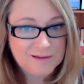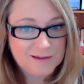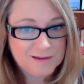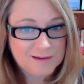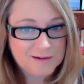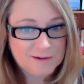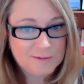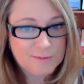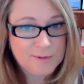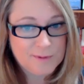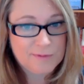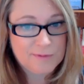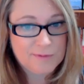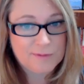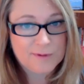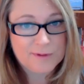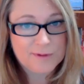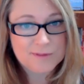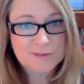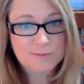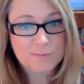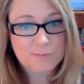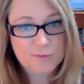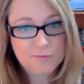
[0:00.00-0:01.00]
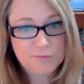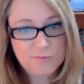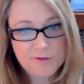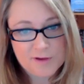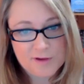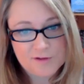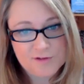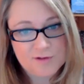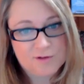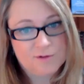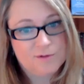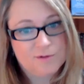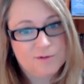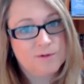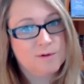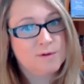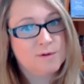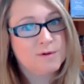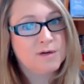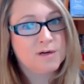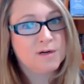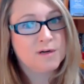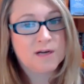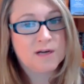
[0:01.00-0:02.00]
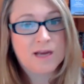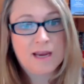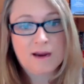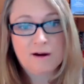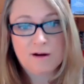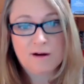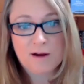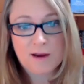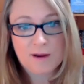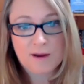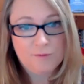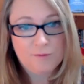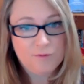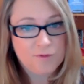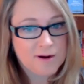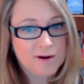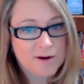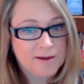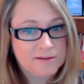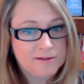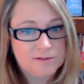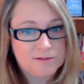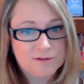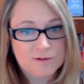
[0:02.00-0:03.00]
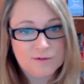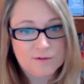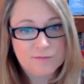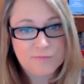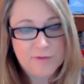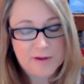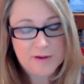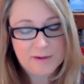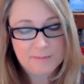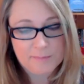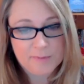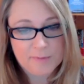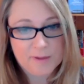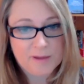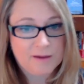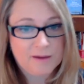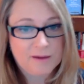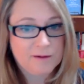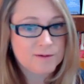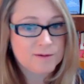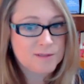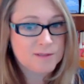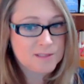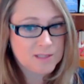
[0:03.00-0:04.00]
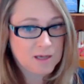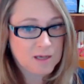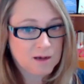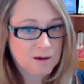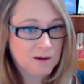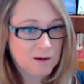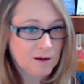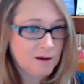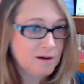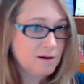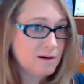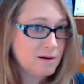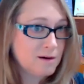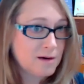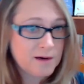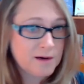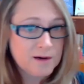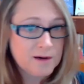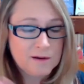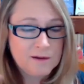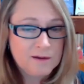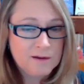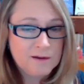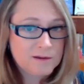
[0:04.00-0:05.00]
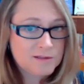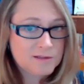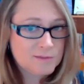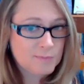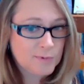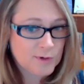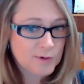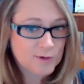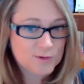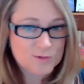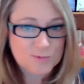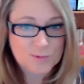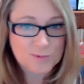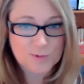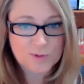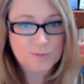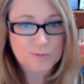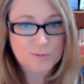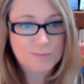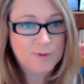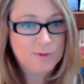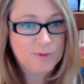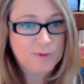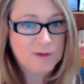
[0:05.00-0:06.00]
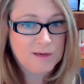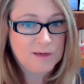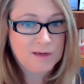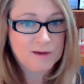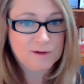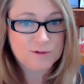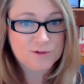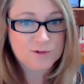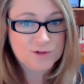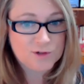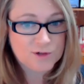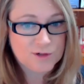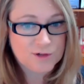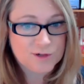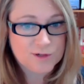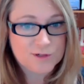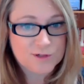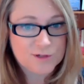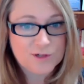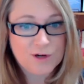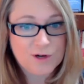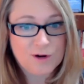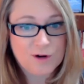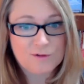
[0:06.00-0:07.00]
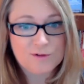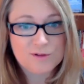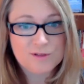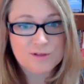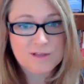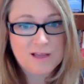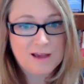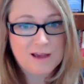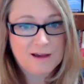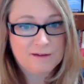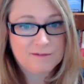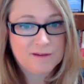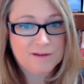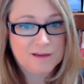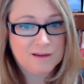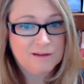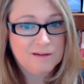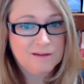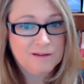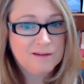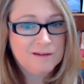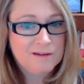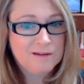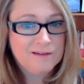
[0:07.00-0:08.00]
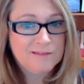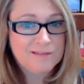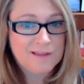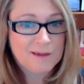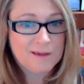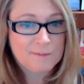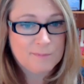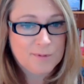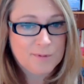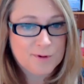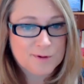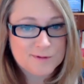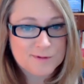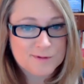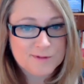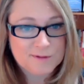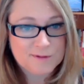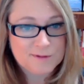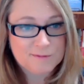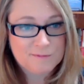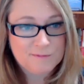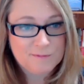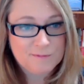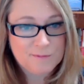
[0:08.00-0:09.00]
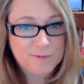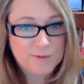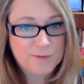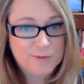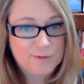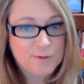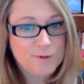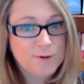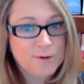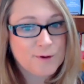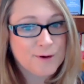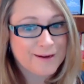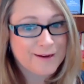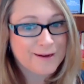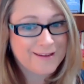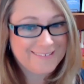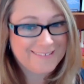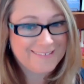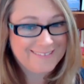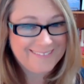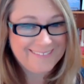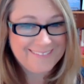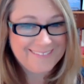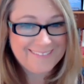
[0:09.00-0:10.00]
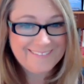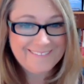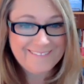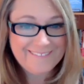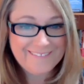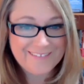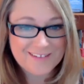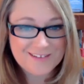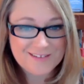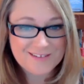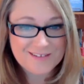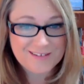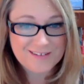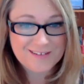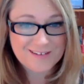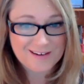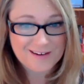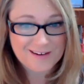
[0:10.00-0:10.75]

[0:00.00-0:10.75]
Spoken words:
Whether it's a professional or a caring friend or family or Sangha or spiritual community or church, just having that person with a hook, which,